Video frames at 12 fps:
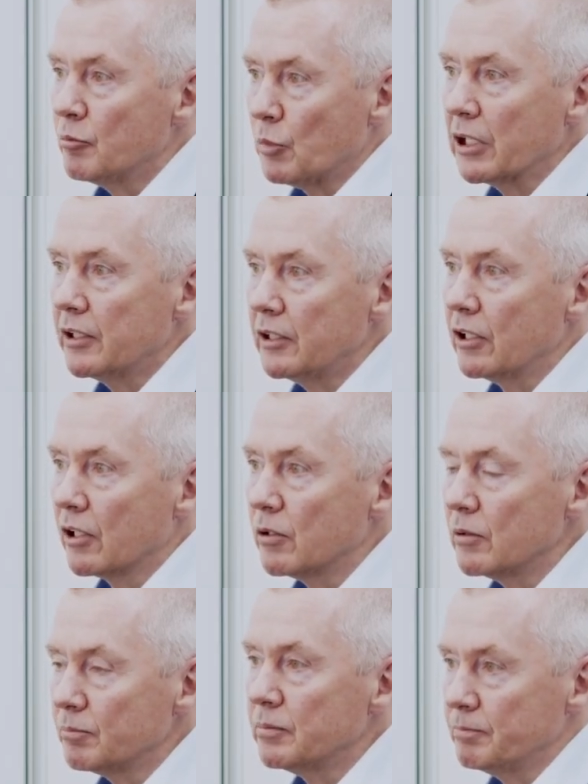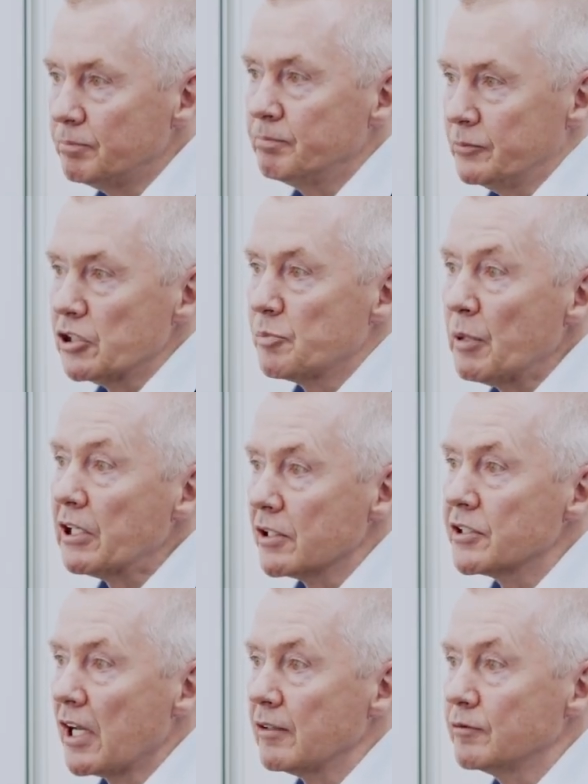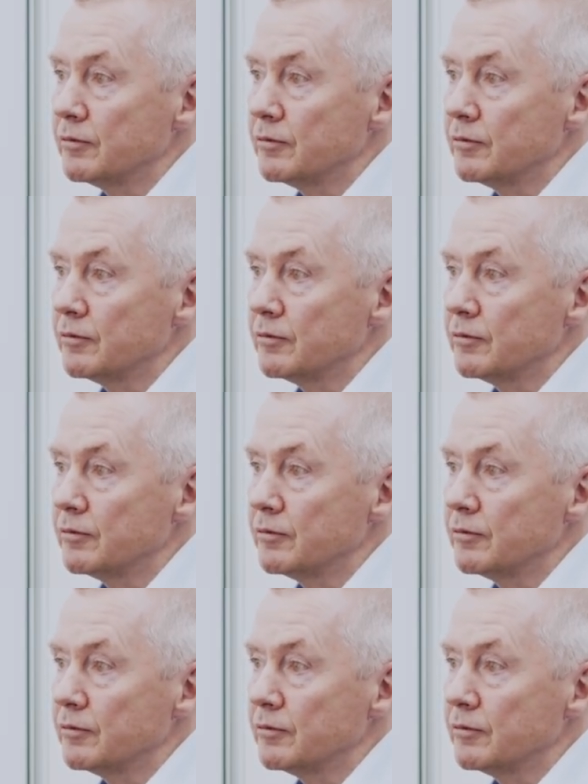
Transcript: But just be yourself.